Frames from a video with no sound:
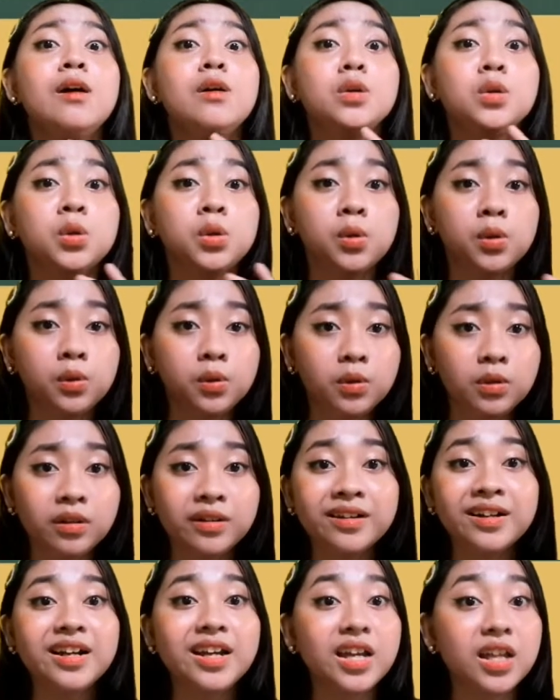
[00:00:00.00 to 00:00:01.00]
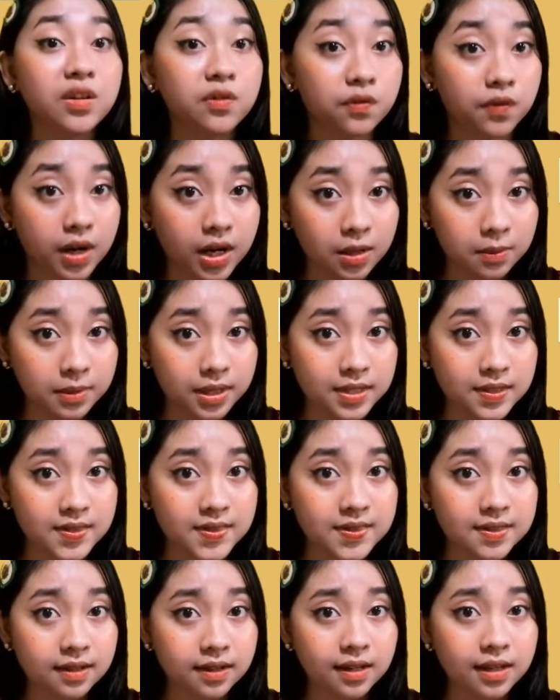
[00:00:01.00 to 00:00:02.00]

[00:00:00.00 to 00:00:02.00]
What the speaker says: cooler environments.